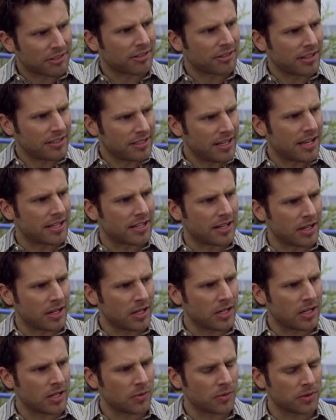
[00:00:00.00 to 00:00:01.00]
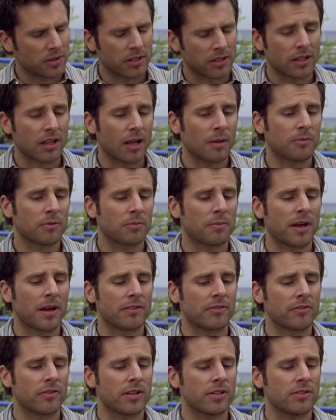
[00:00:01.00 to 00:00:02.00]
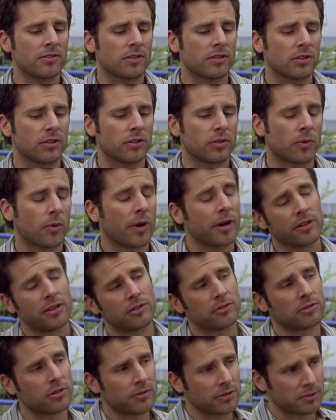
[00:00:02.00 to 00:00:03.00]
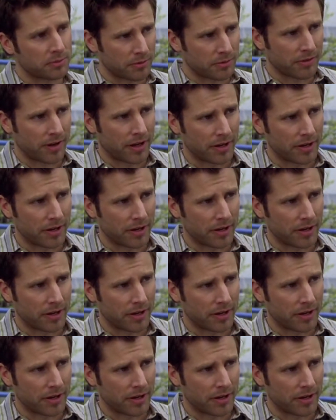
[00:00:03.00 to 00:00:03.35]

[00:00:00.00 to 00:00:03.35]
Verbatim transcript: Yes, I did. With a little help from my friends at your wireless service